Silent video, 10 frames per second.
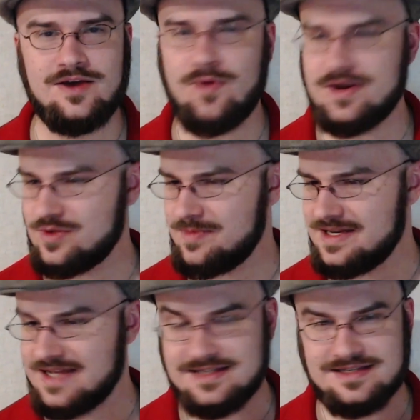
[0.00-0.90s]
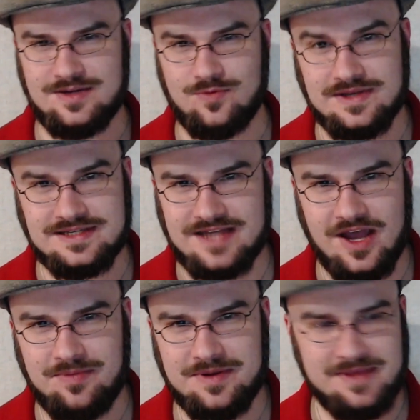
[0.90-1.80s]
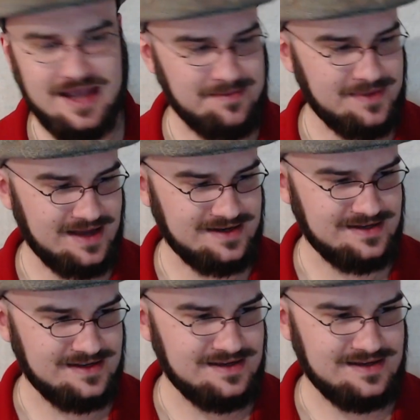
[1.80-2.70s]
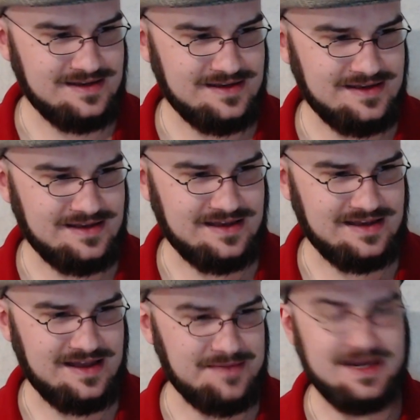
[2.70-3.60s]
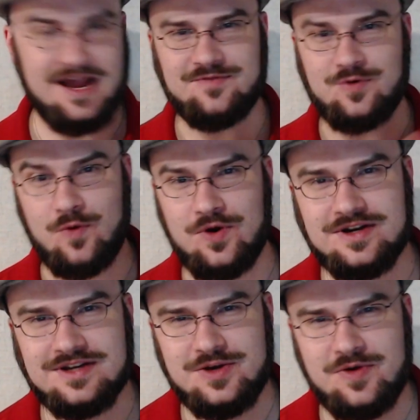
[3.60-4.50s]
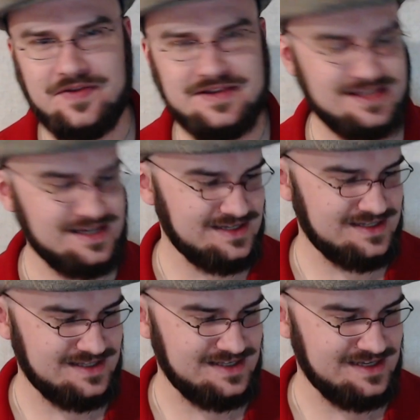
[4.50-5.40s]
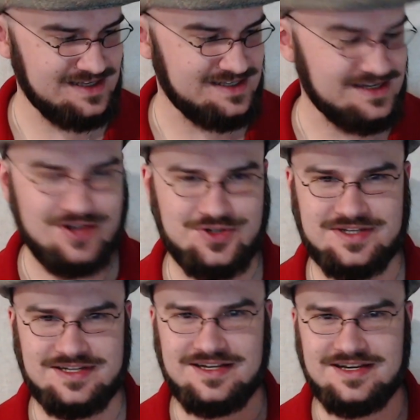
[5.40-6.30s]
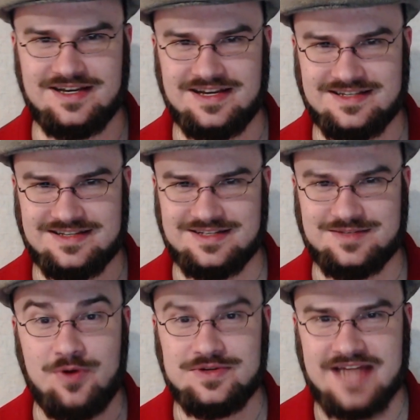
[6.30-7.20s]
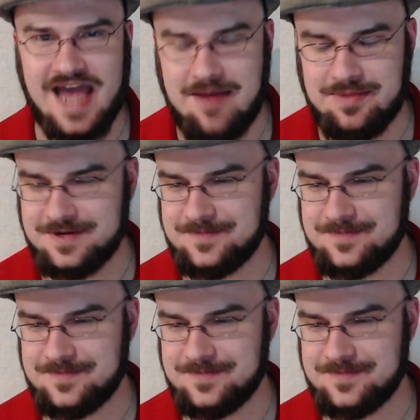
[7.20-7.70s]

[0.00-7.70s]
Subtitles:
What, you mean destiny wasn't helping me? I'm gonna have to work to do all these things? It's not just supposed to happen?